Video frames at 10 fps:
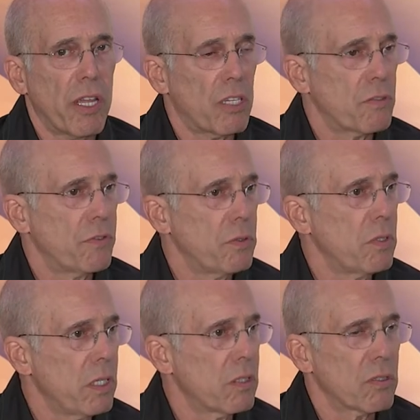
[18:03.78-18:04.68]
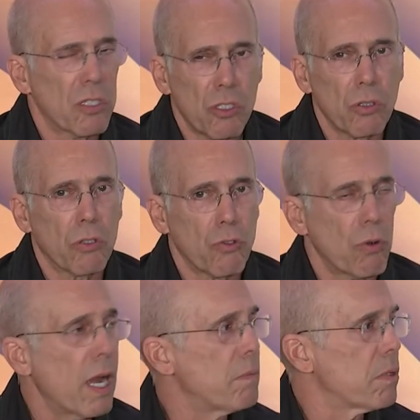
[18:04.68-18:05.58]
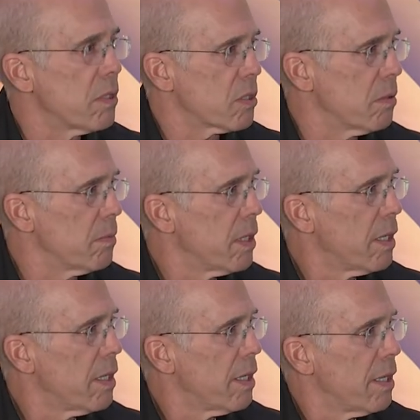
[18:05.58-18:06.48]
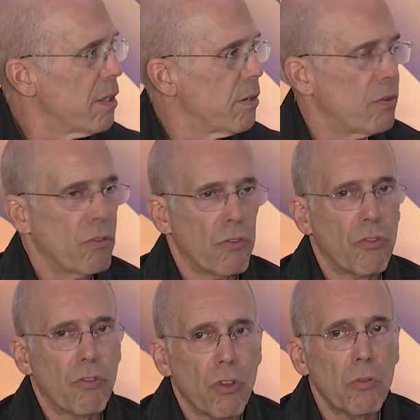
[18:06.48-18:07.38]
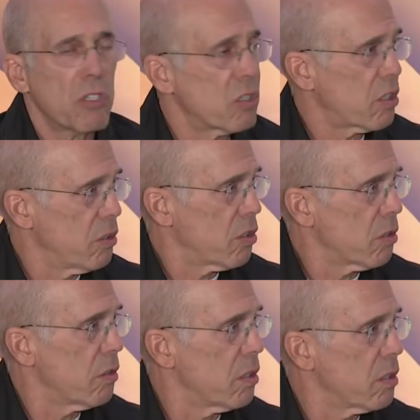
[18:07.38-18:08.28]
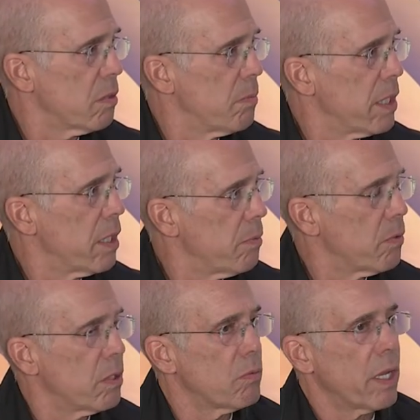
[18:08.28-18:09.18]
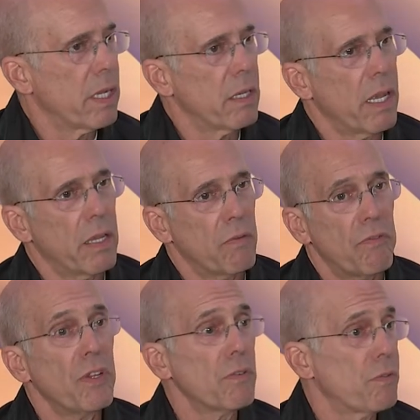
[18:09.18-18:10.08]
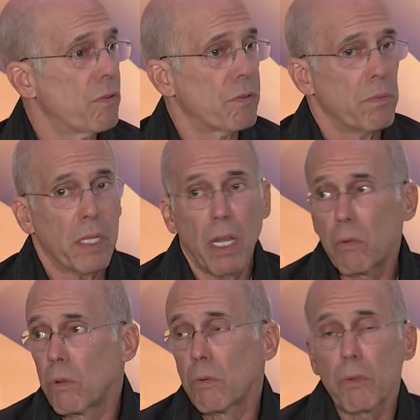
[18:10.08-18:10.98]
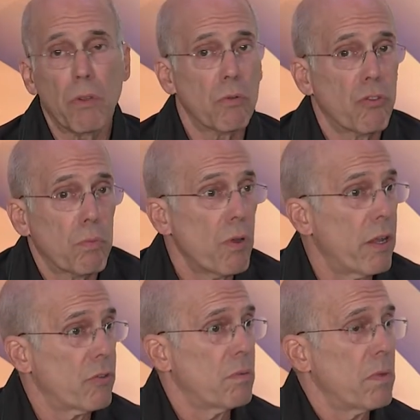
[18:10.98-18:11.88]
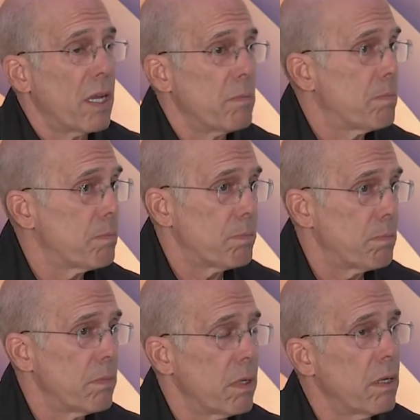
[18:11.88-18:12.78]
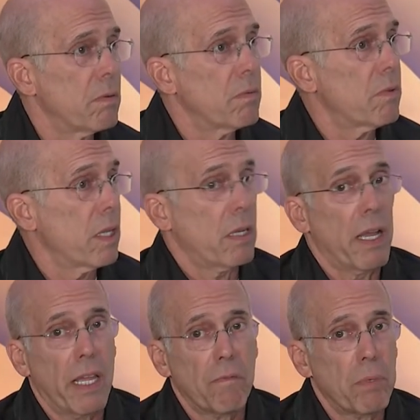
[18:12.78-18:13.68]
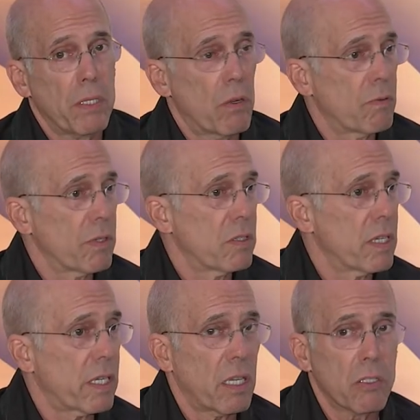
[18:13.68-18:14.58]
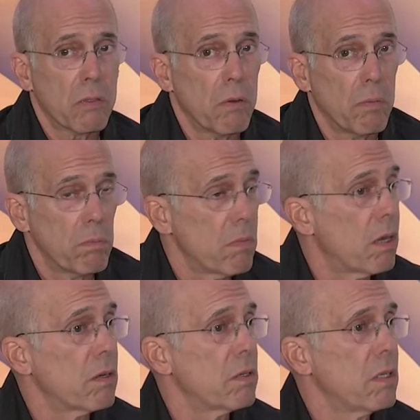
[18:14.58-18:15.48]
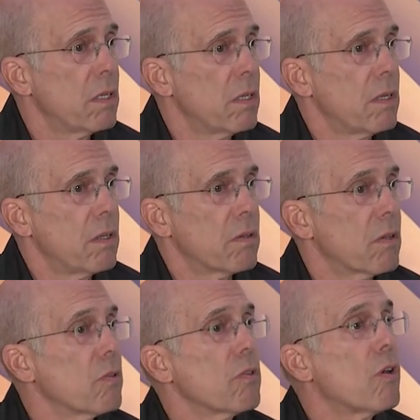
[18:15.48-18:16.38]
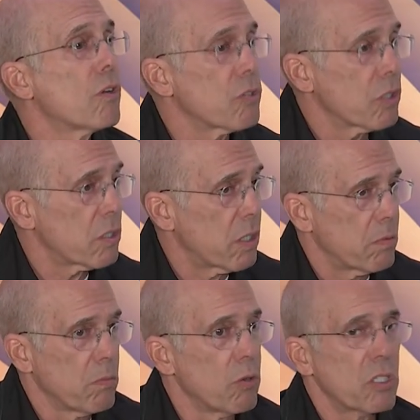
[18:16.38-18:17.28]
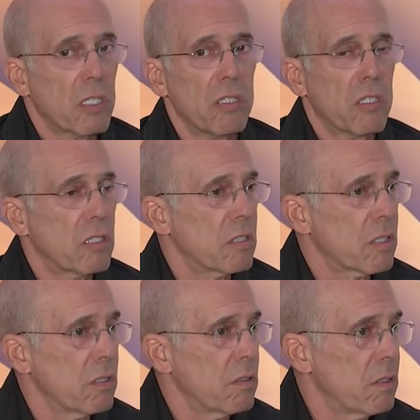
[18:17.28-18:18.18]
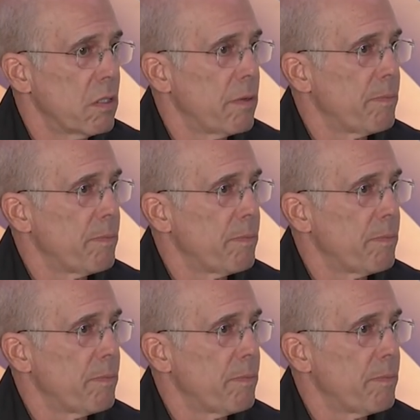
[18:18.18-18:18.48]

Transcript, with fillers: last few years, the sort of tribalism, so disconcerting to me uh, and, and fearful for me. I will uh, surprise, I, I, I think I have been over the decades among the largest, most consistent